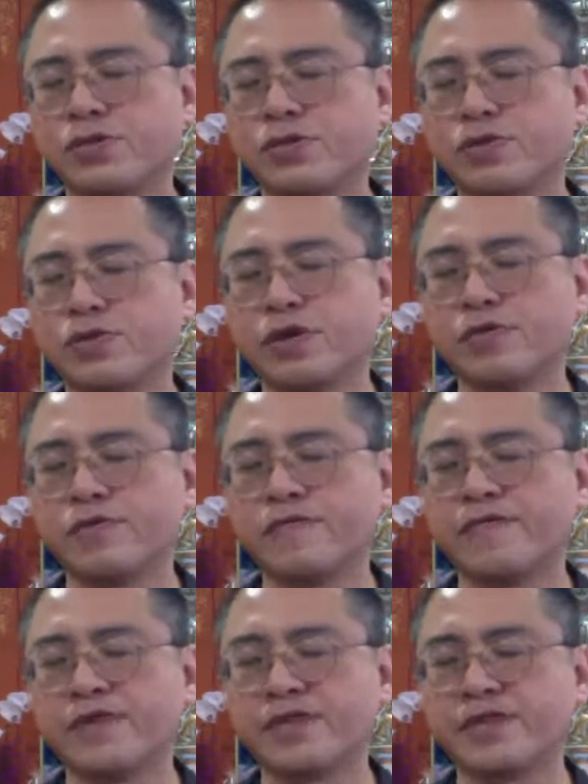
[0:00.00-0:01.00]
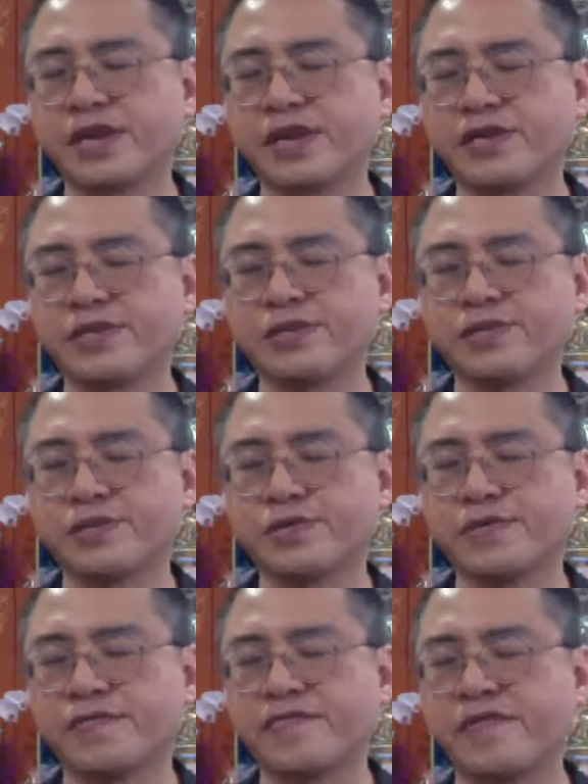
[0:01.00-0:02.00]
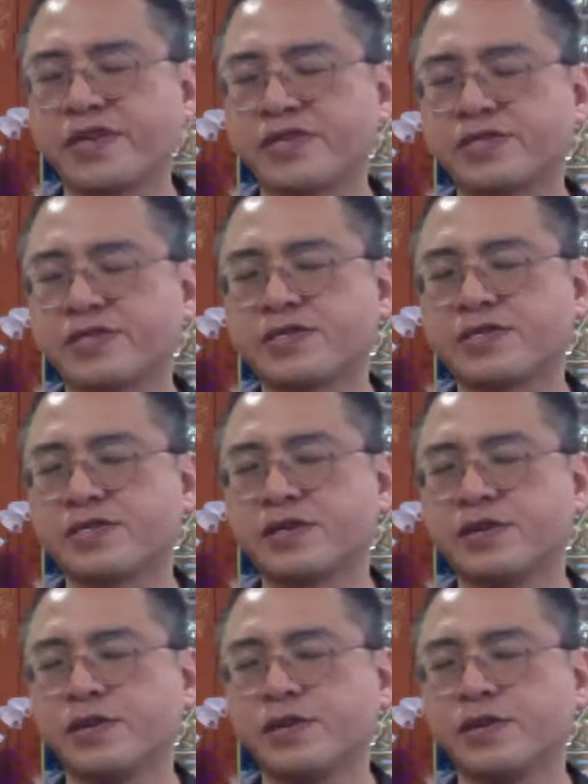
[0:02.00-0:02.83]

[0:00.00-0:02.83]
to try to fixate, to fix,